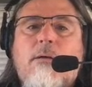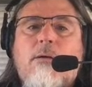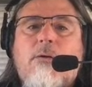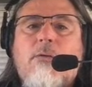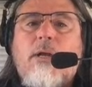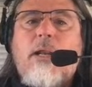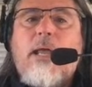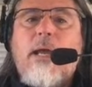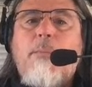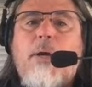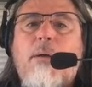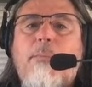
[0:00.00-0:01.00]
on the
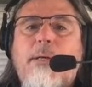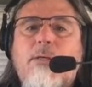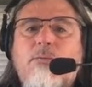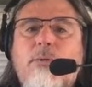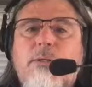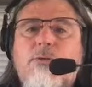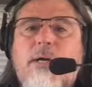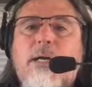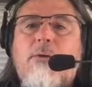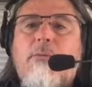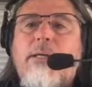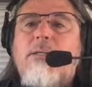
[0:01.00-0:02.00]
climb up as we try
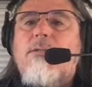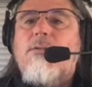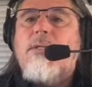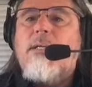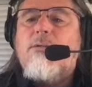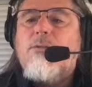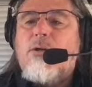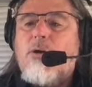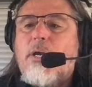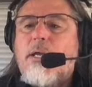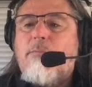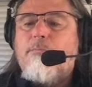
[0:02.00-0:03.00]
to reach the sales
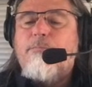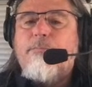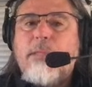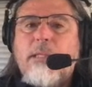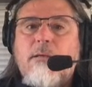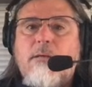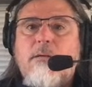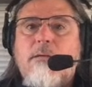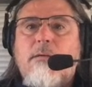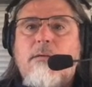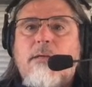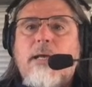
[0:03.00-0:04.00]
target.
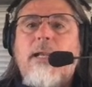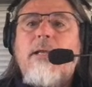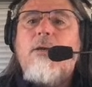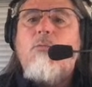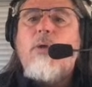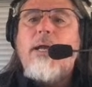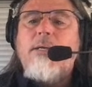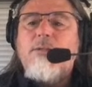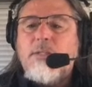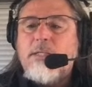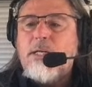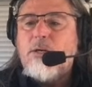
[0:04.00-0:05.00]
Got a good ways
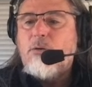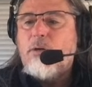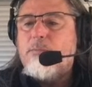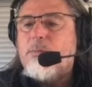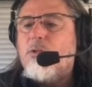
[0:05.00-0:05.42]
to go up to